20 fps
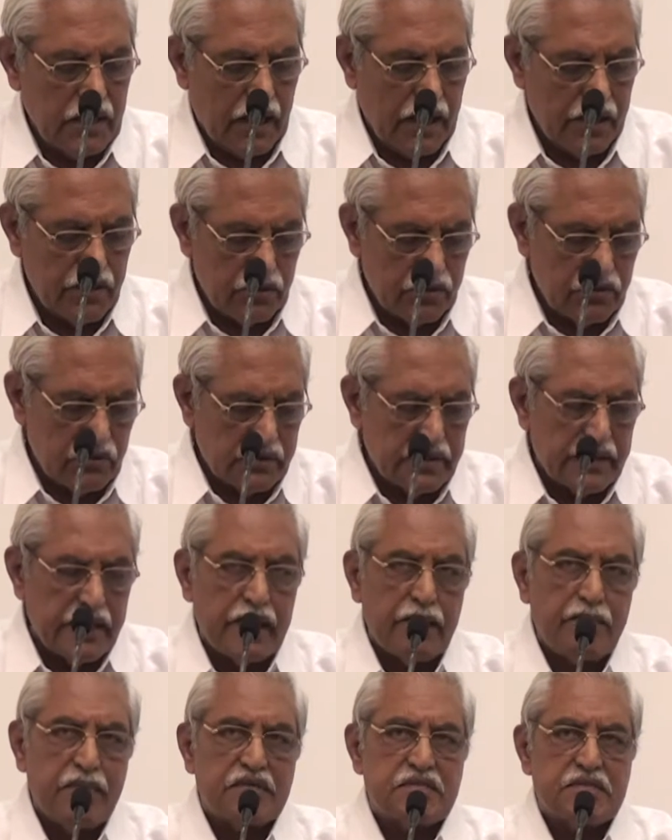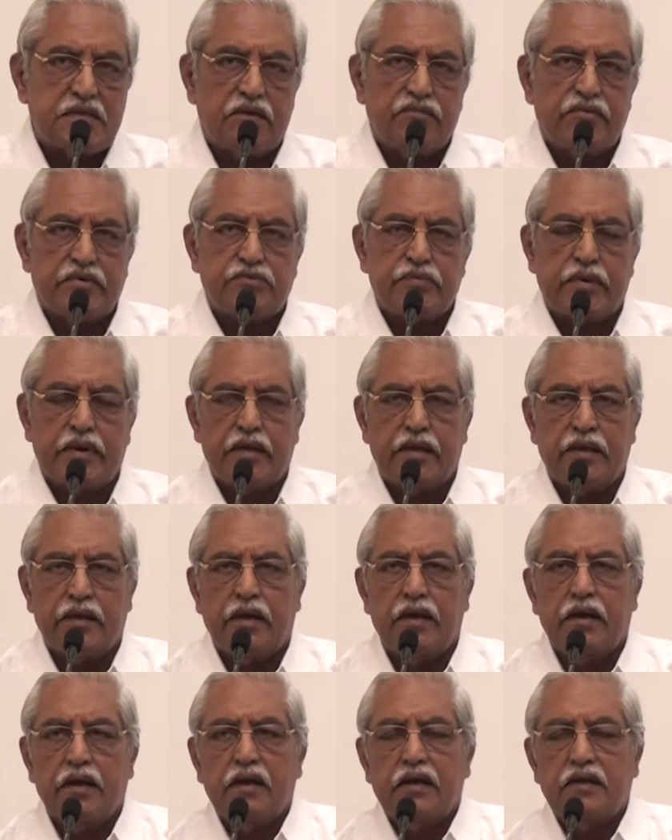I don't know, the name itself is very,
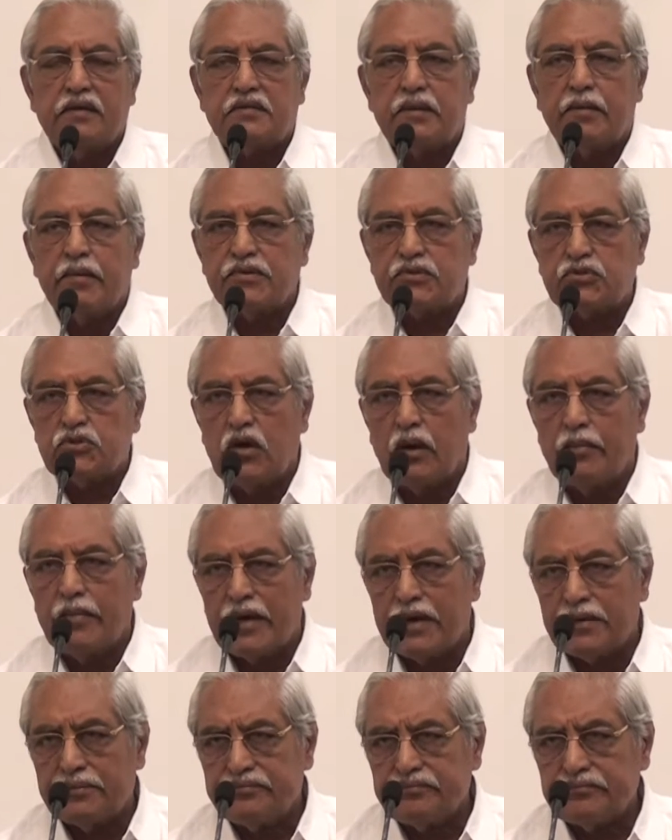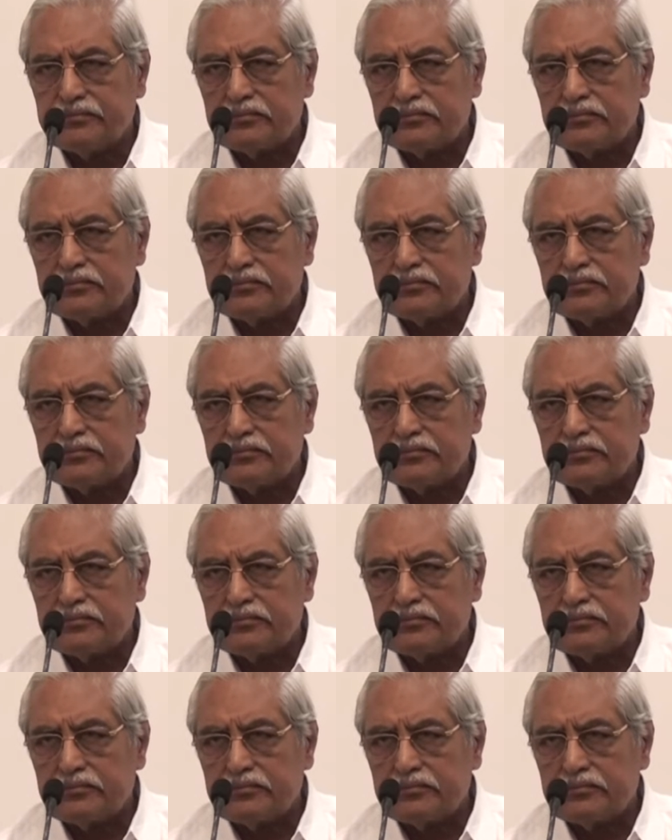it's a misnomer.